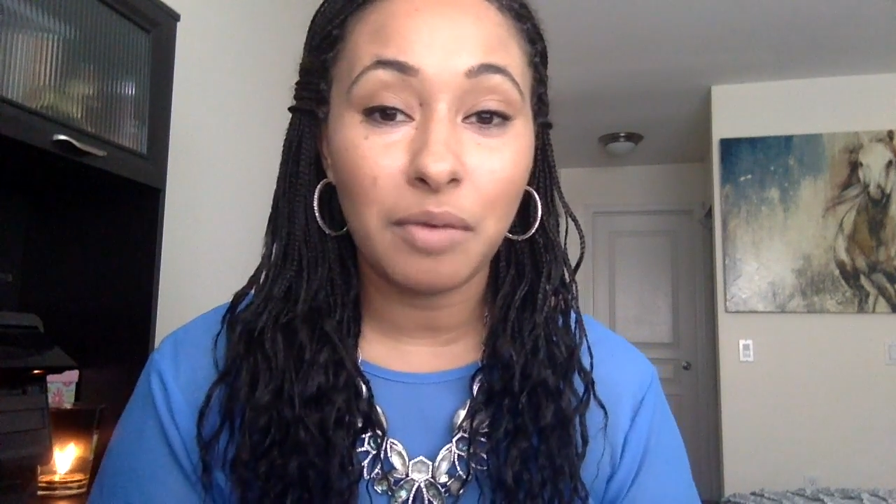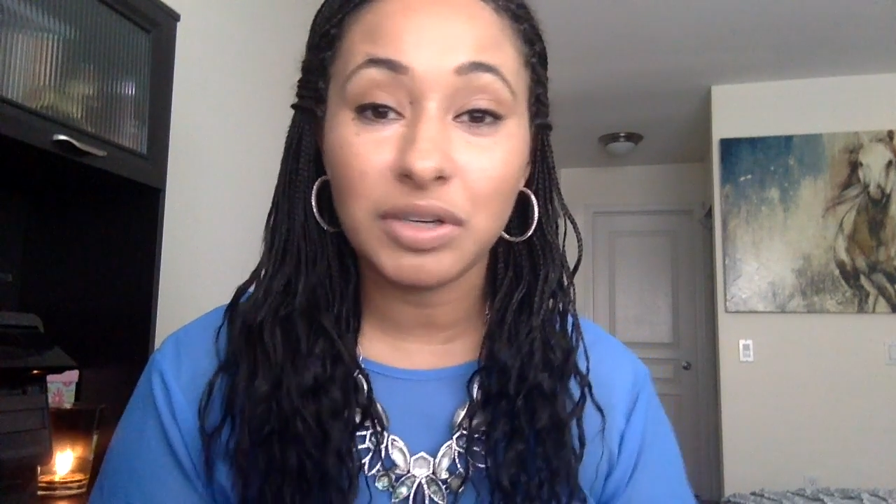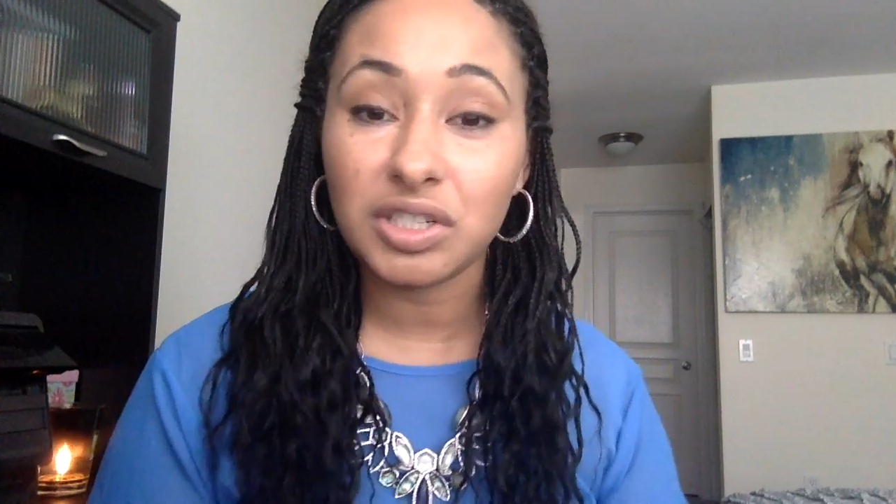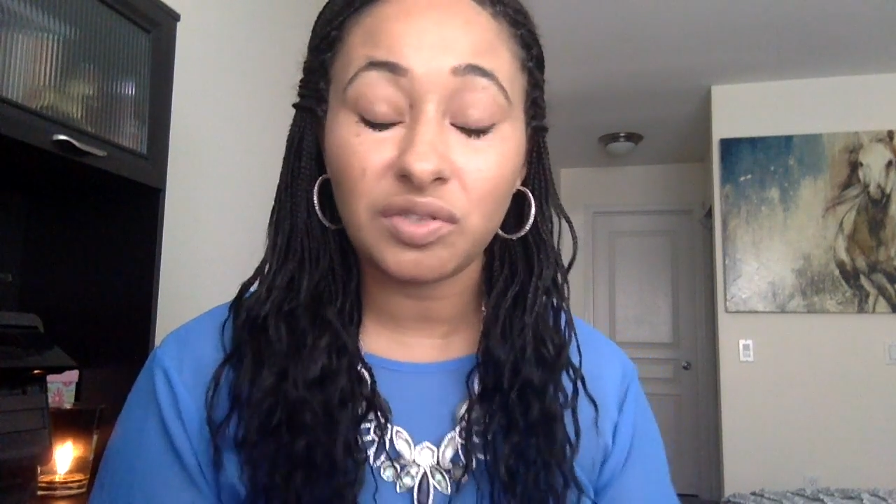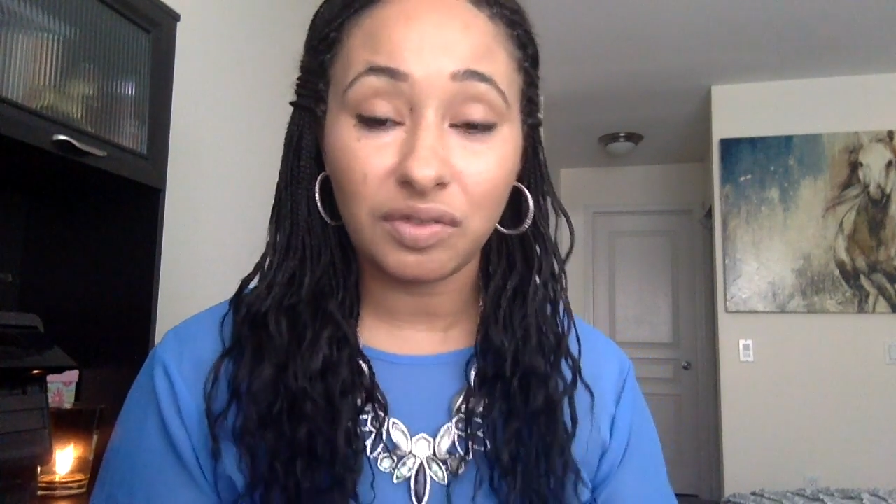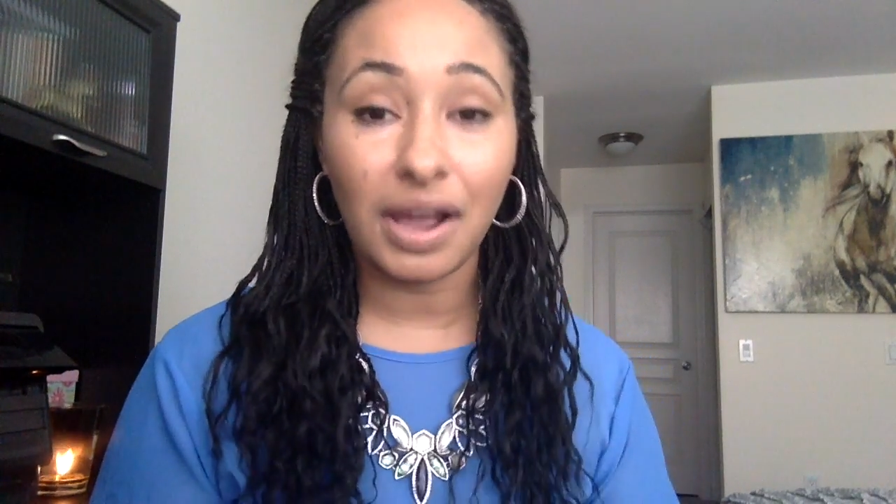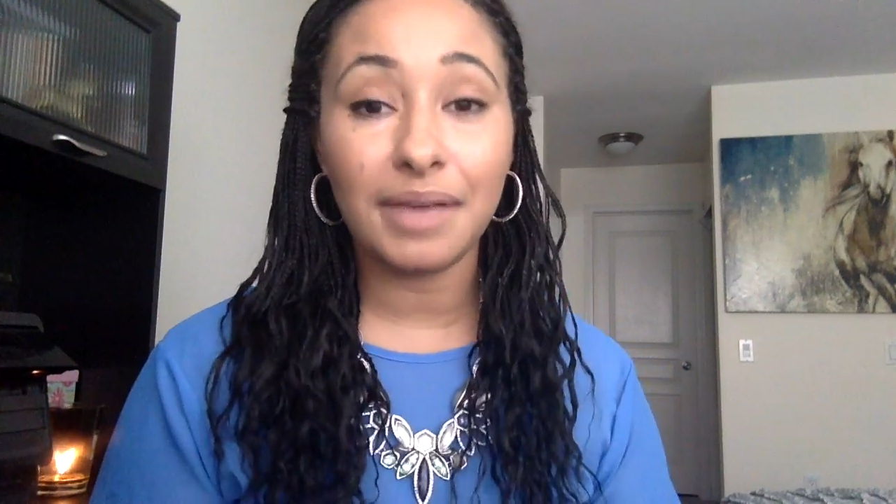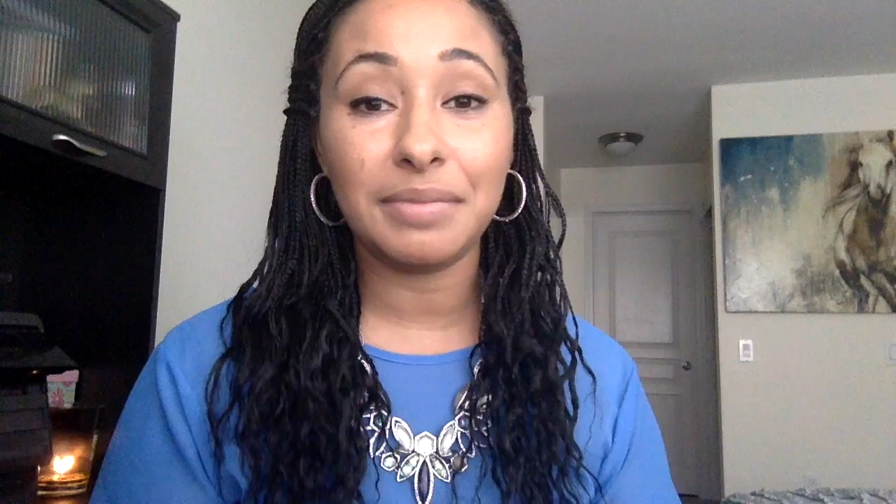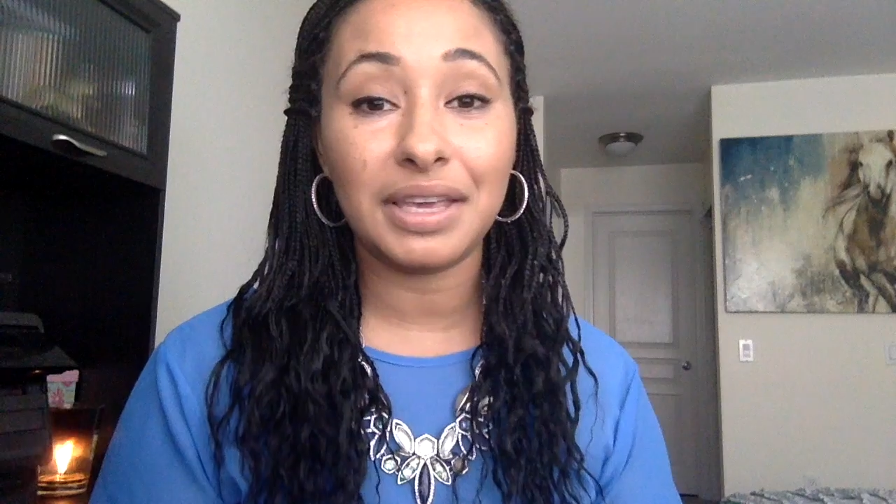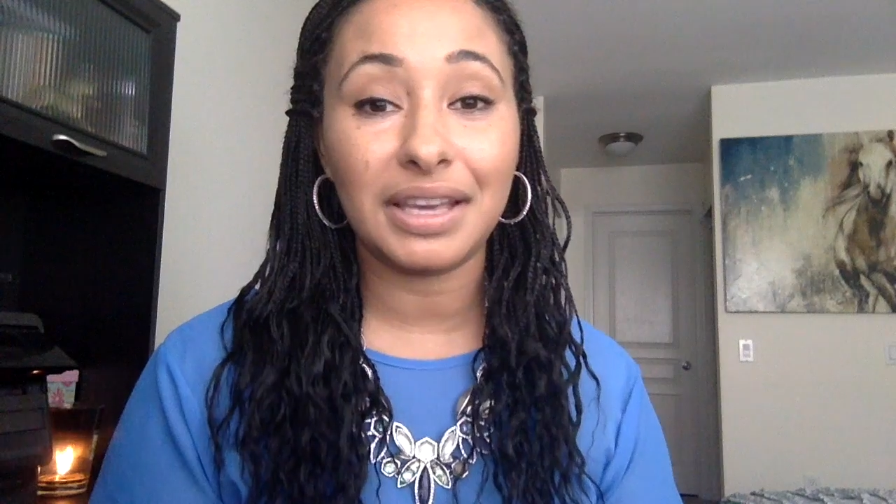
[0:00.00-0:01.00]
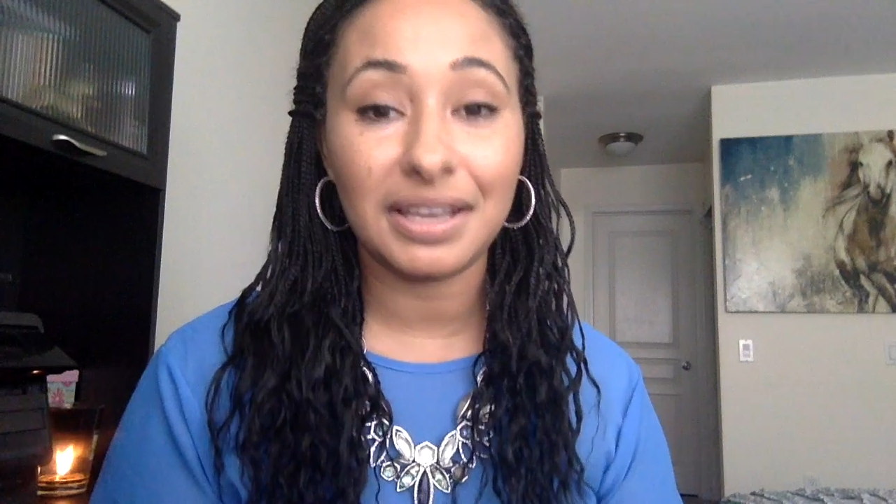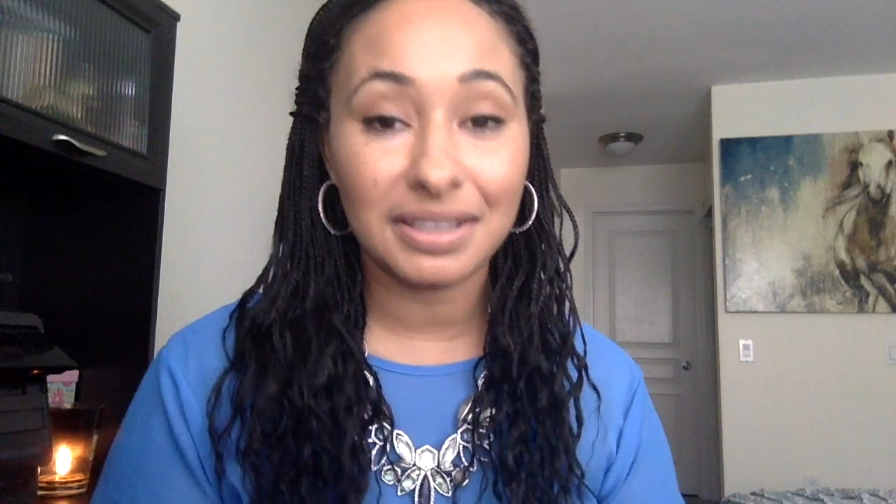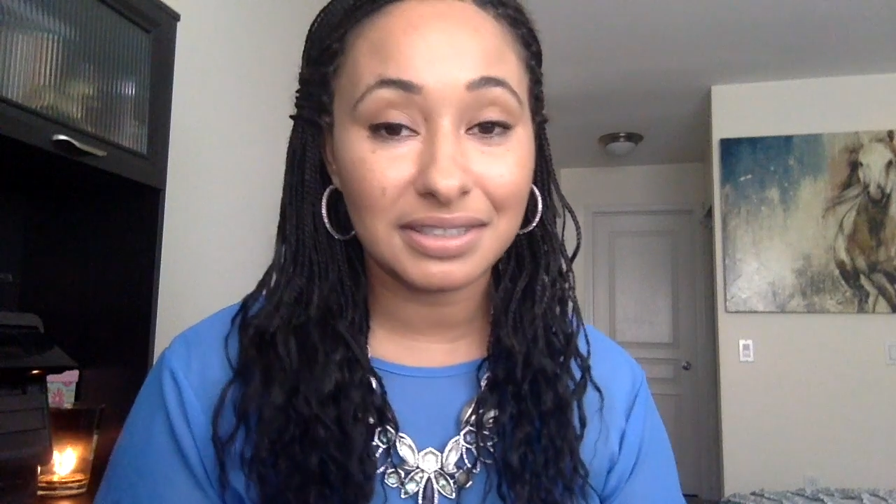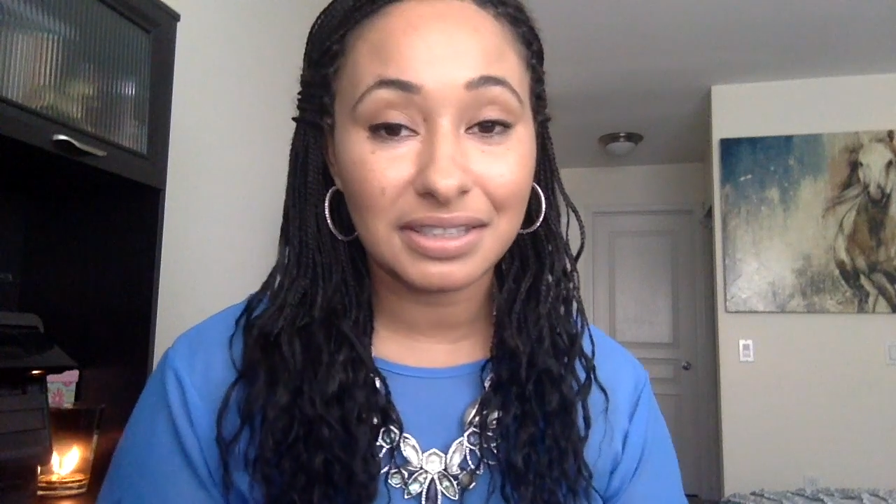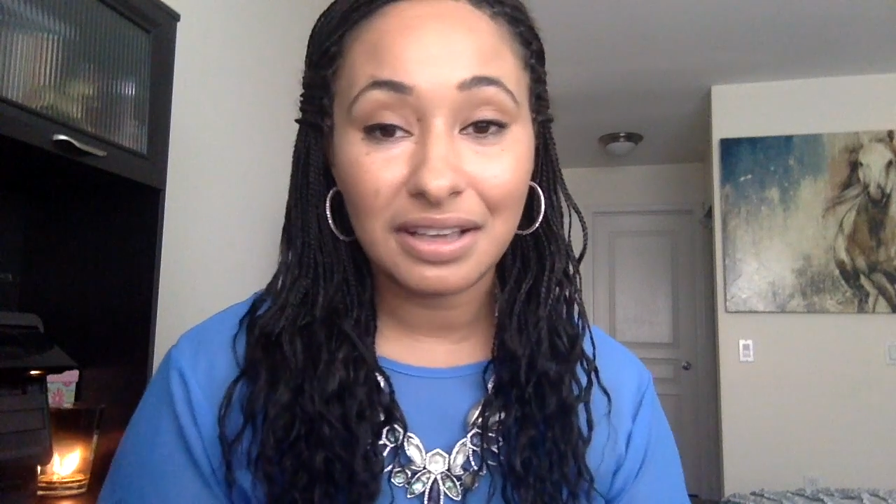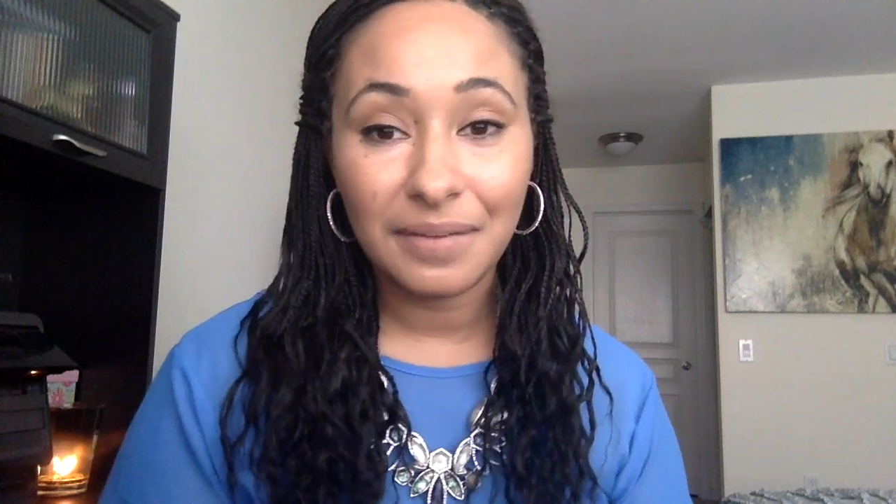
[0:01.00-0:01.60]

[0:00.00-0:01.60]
which is fine because